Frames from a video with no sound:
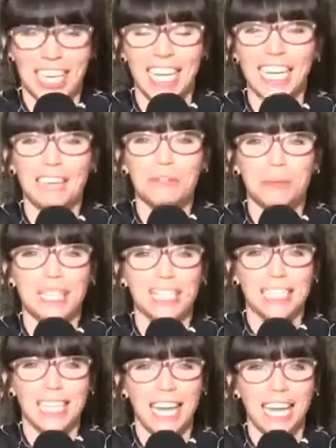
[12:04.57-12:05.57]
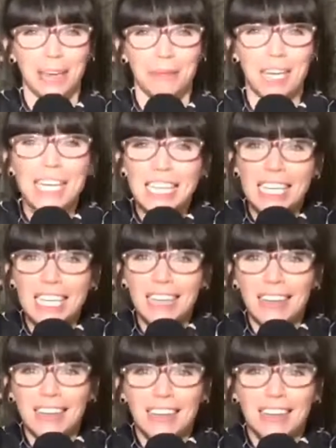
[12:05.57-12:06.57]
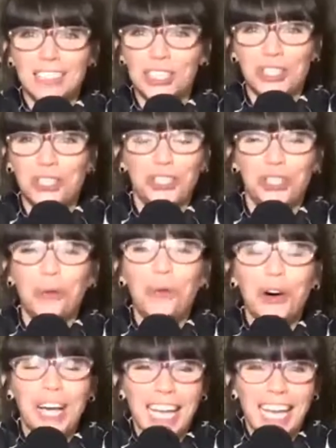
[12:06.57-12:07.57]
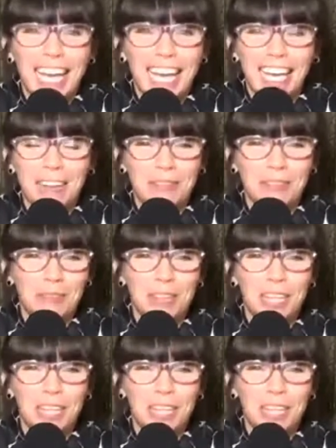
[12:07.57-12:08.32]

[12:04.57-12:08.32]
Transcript: and it gives me the same just joy and,